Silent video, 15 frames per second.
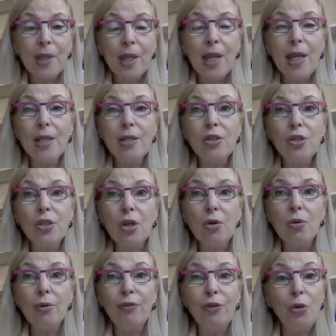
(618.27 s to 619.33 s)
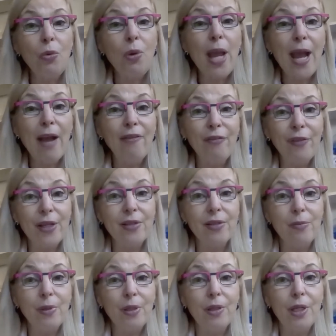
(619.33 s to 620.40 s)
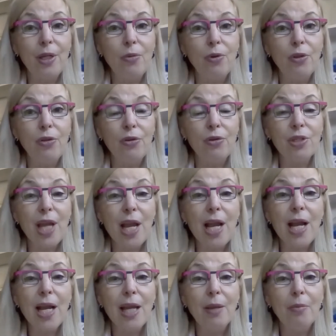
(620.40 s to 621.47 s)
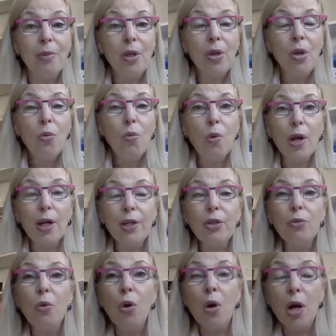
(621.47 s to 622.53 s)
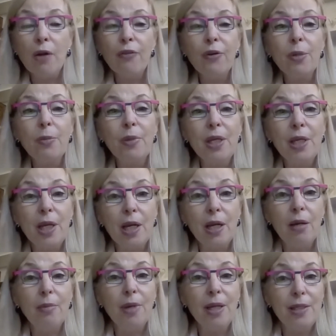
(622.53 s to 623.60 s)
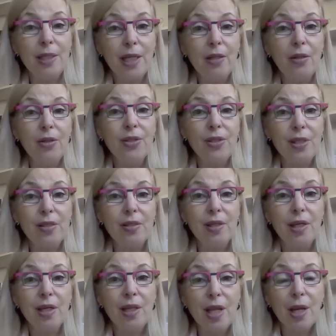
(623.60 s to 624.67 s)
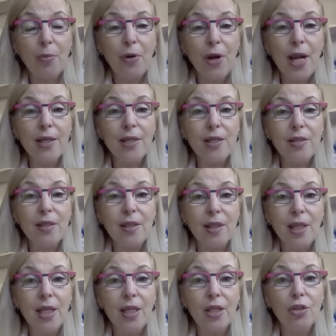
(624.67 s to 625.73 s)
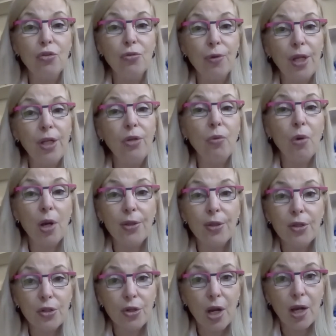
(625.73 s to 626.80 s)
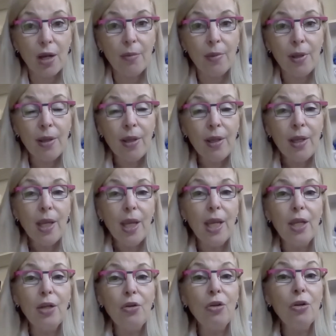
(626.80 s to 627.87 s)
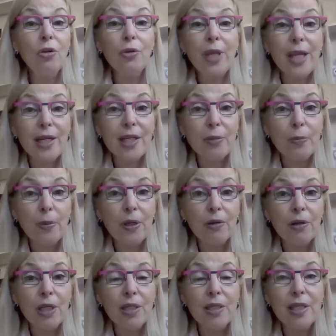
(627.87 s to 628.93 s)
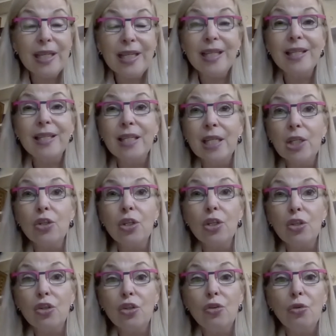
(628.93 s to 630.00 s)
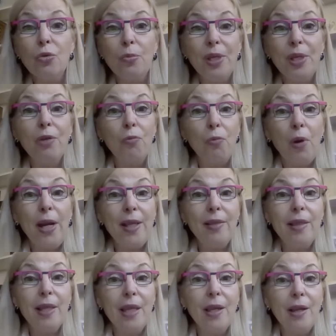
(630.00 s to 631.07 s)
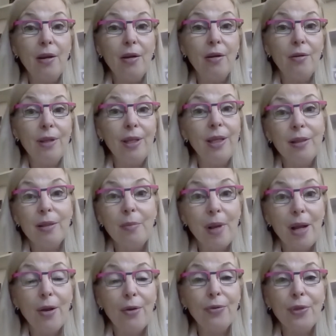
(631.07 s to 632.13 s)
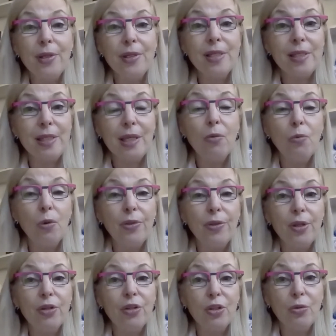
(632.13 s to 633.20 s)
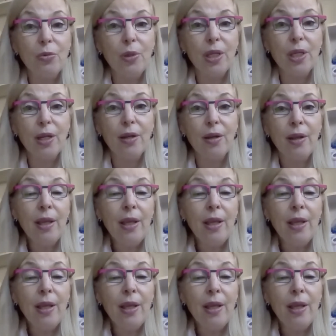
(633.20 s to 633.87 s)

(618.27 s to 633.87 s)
And so if you have flexibility with your time, why don't you offer to become a dental assistant in their practice? Then they can train you on the job and you'll get experience in addition to being right there in the mouth and seeing what they're doing. And